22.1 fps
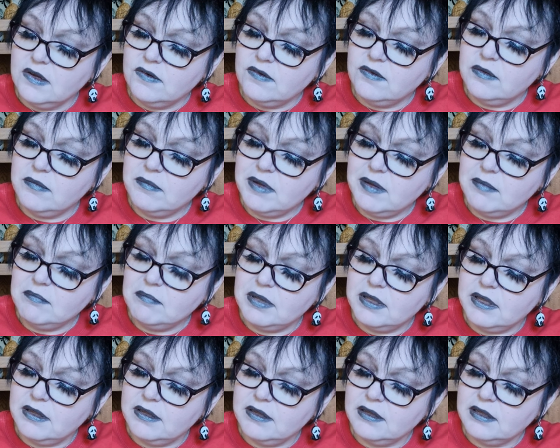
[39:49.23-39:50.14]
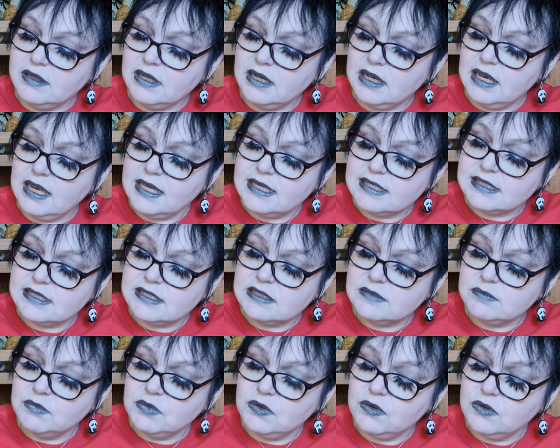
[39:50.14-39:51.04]
Remember, less
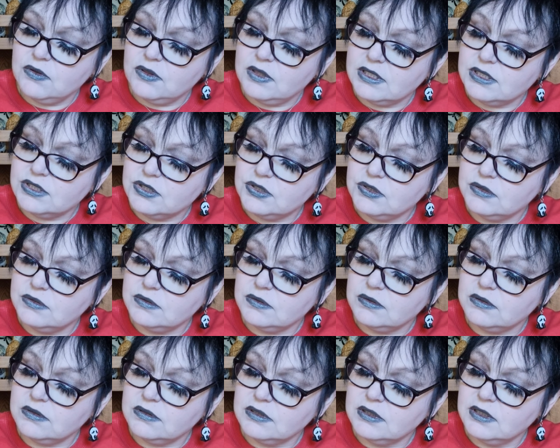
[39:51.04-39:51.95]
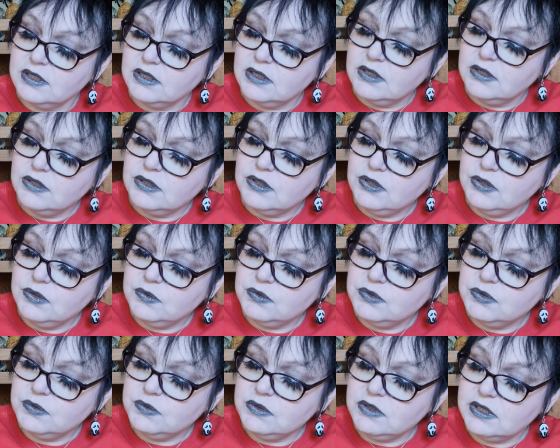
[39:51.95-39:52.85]
is more this Yule. You
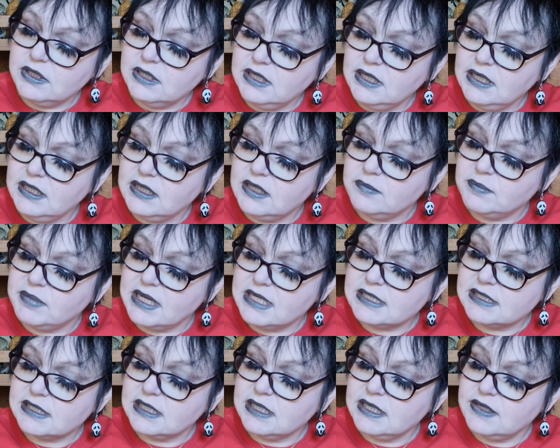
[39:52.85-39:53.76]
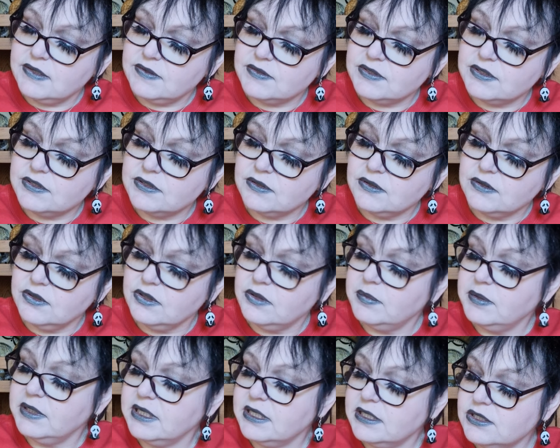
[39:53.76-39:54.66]
do not need the best gifts or the
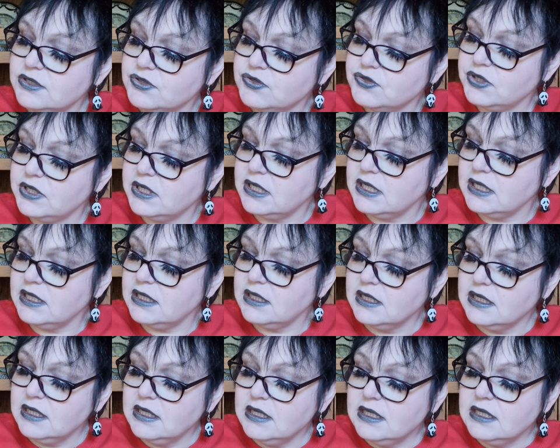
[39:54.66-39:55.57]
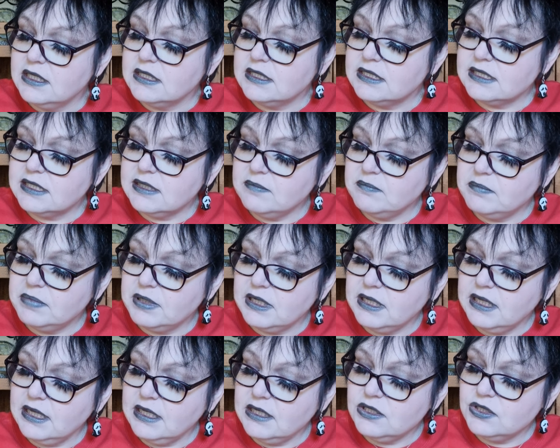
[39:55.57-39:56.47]
biggest tree.
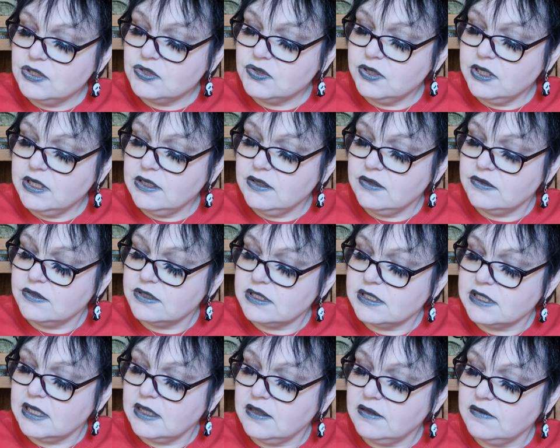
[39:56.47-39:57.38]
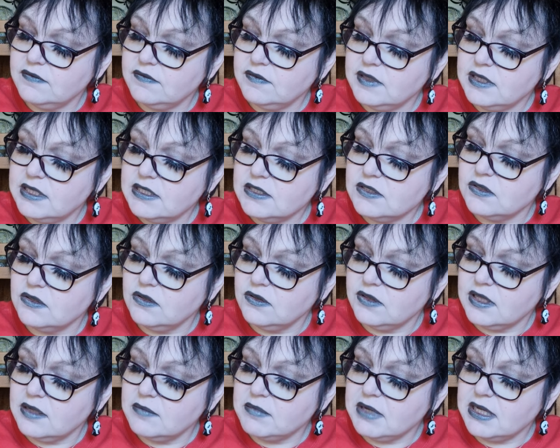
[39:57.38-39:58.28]
Simply enjoying yourself is all
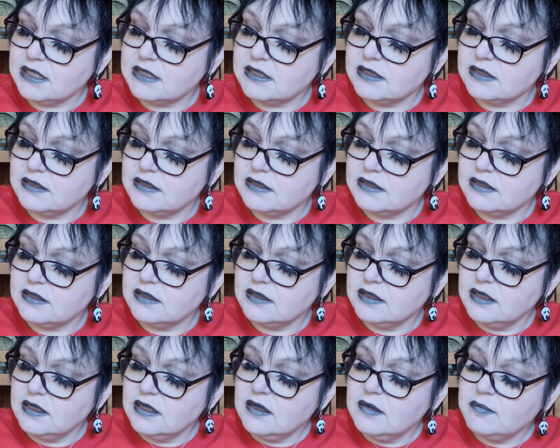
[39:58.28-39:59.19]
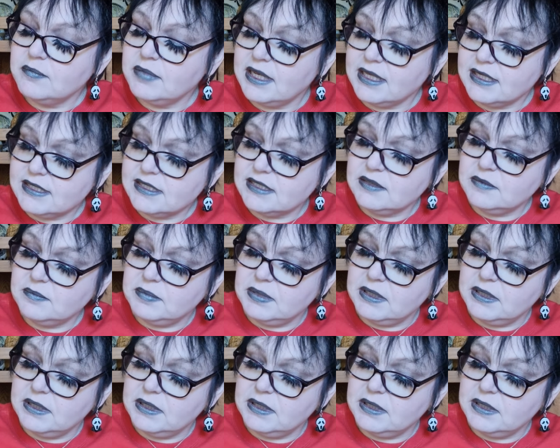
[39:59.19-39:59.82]
that matters. Blessed